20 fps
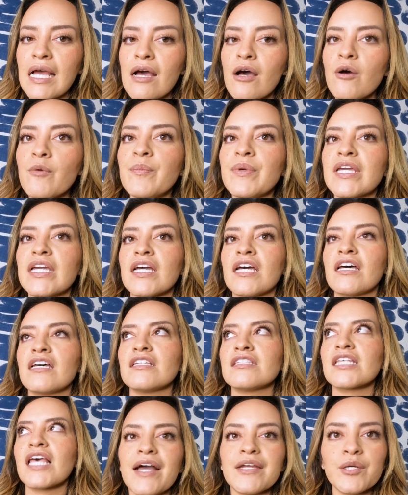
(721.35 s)
now
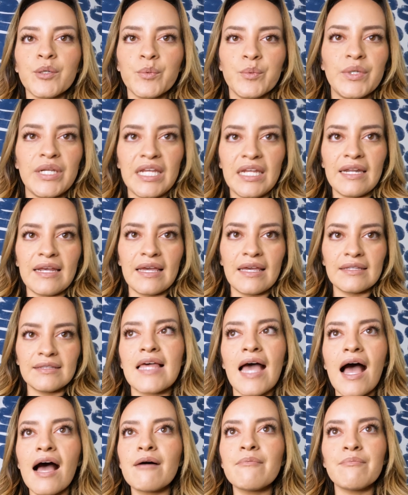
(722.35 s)
because I don't need it
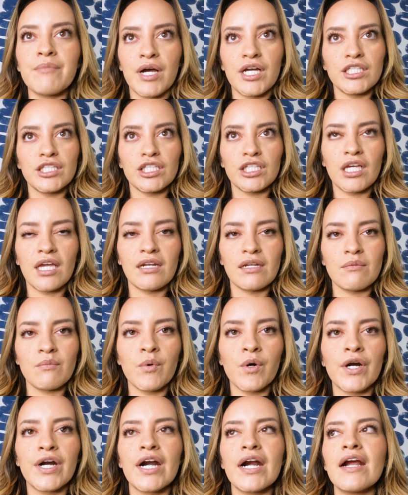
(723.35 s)
that much
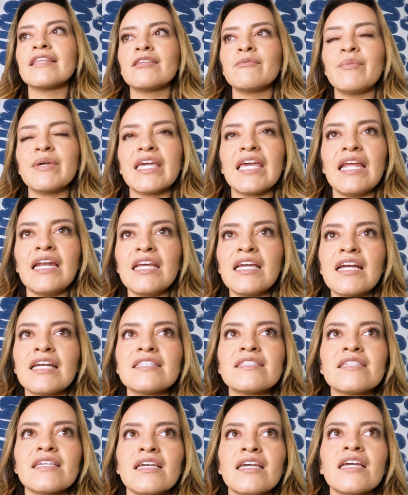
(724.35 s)
anymore. At the beginning I
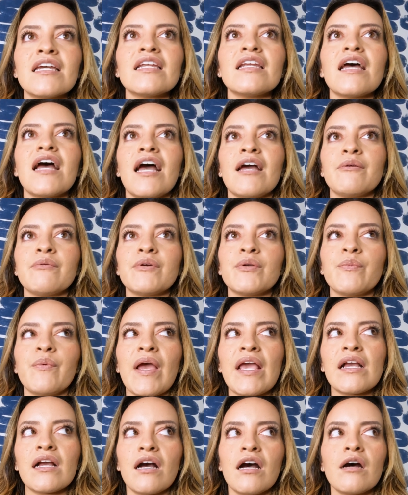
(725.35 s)
did. I would
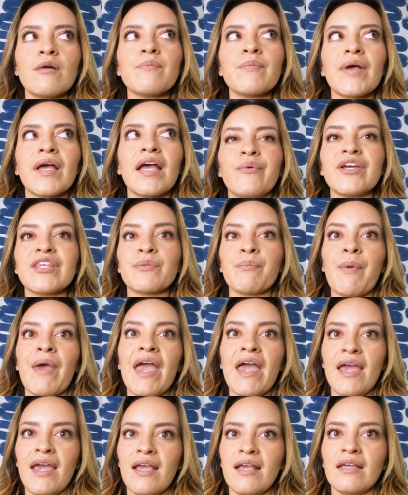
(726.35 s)
wake up with
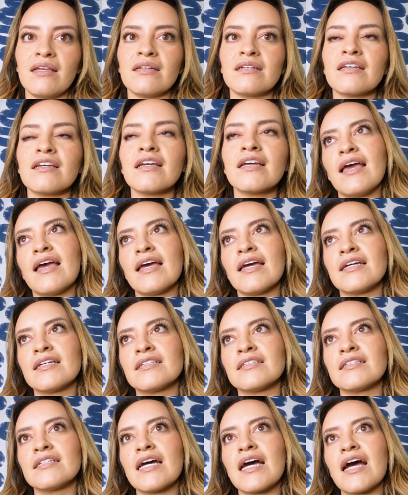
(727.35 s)
pain,
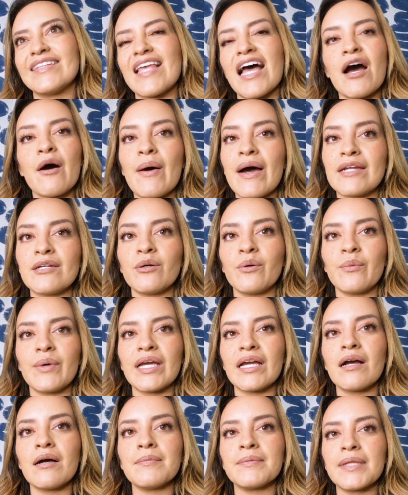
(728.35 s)
and now I don't
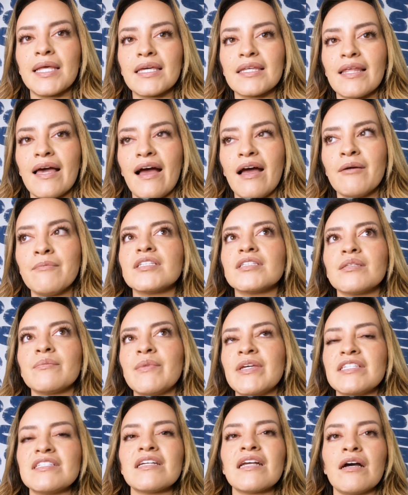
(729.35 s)
wake up like that. It's
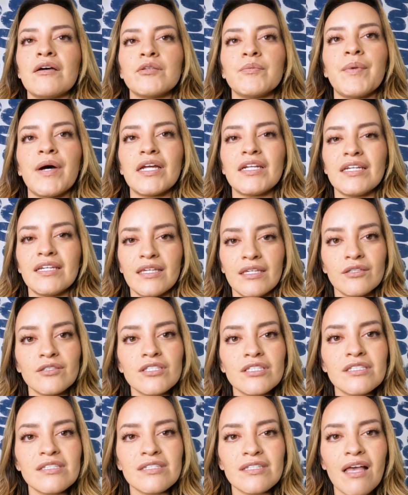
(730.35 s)
amazing how the body
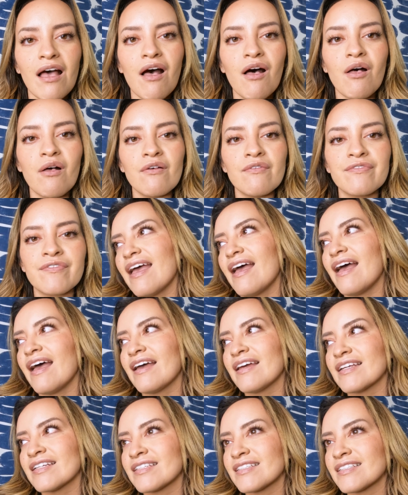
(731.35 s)
heals itself,
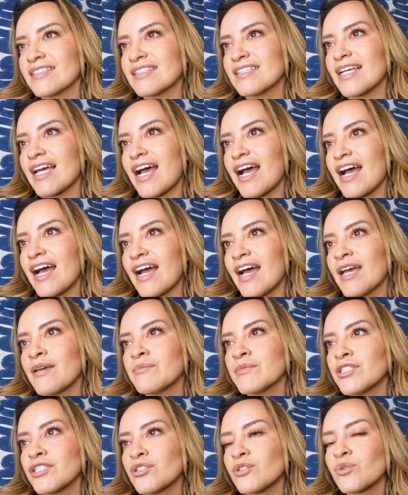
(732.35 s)
and
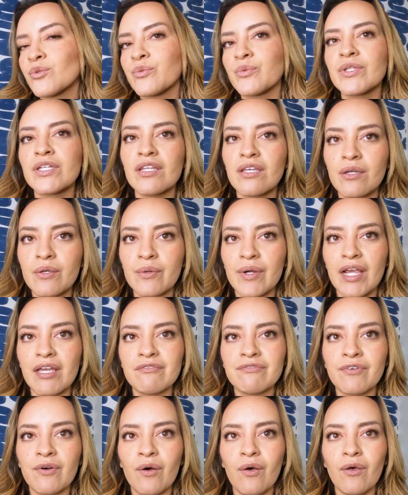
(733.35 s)
I'm just really
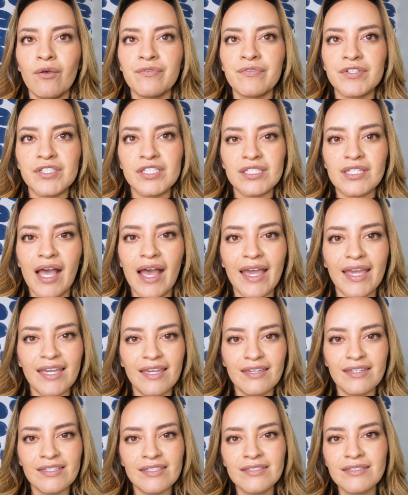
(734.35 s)
grateful for
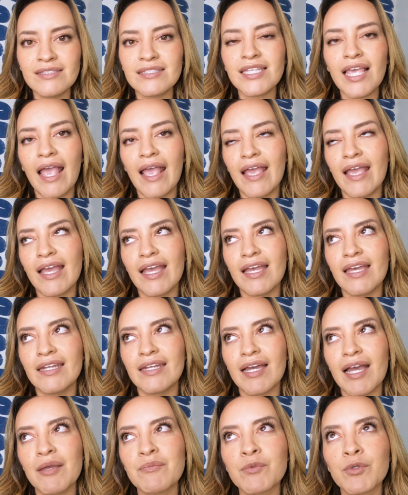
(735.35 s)
science,
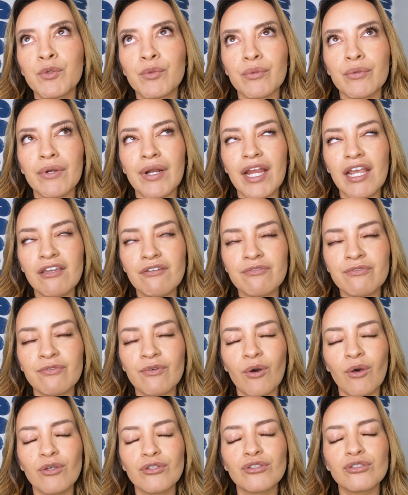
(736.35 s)
and I'm
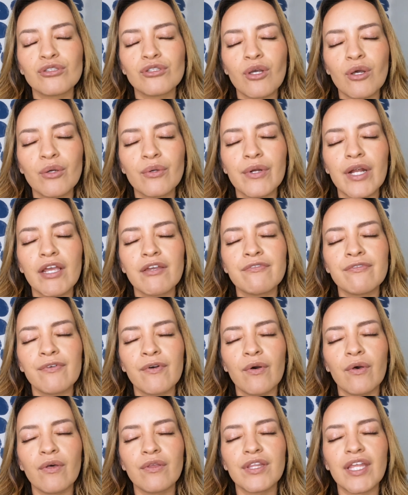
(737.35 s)
grateful, so
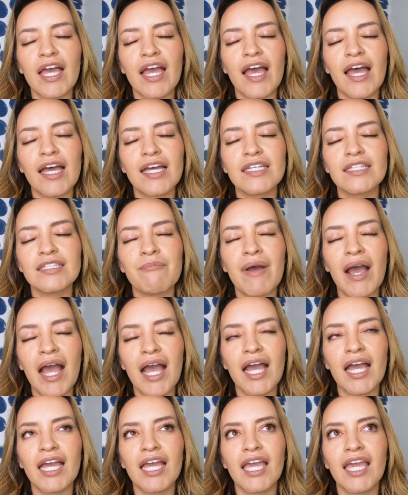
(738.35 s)
grateful that
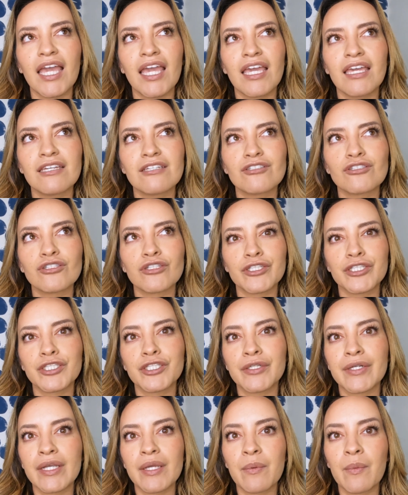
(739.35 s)
my
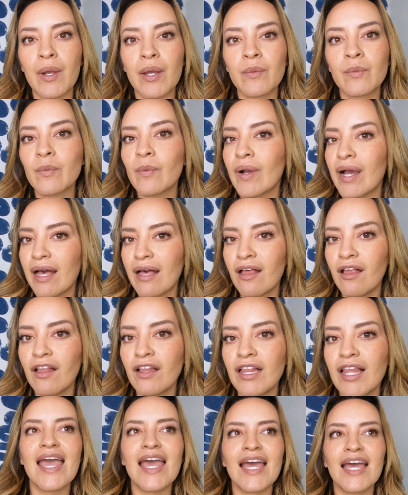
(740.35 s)
surgery went
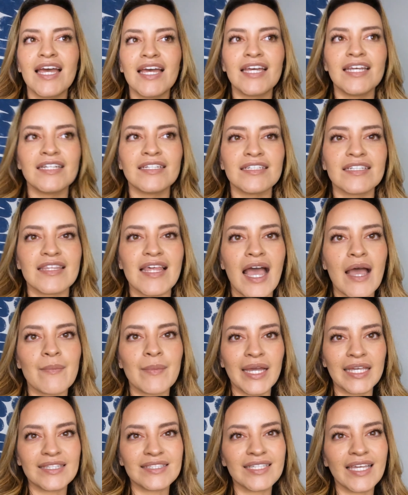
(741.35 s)
well and that
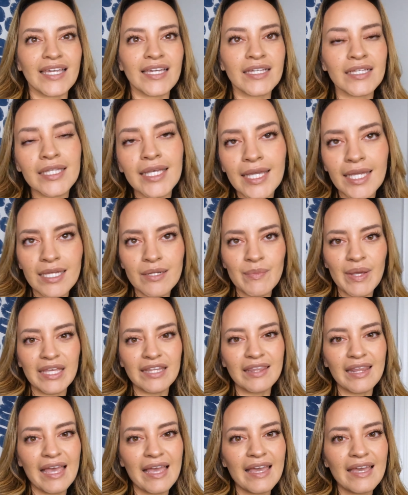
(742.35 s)
my tingling in my
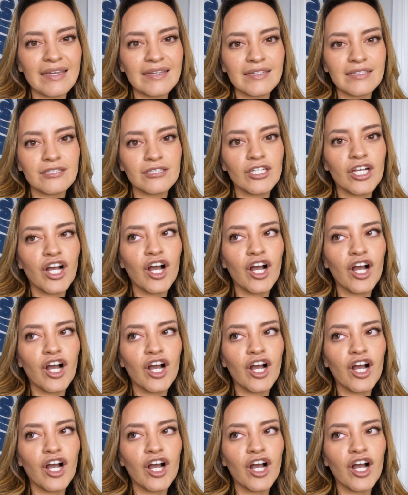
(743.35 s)
leg is